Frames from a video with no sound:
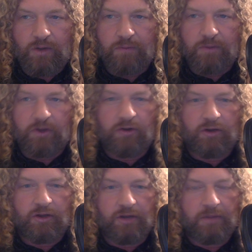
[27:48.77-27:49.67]
I'm going to
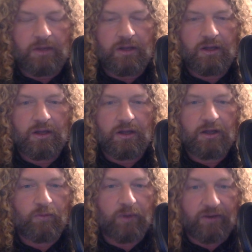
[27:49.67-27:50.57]
call them,
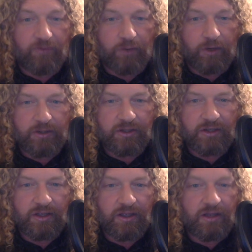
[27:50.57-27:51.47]
wait for it,
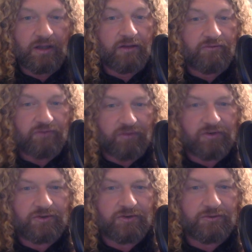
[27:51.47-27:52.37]

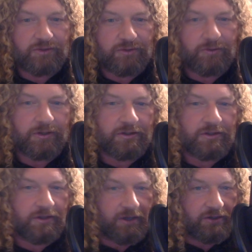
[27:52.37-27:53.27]
52
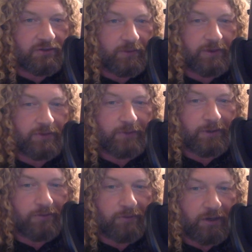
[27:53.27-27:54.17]
stories in
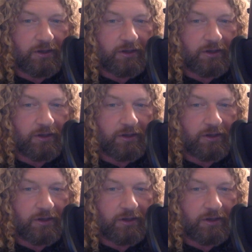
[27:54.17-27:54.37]
2023.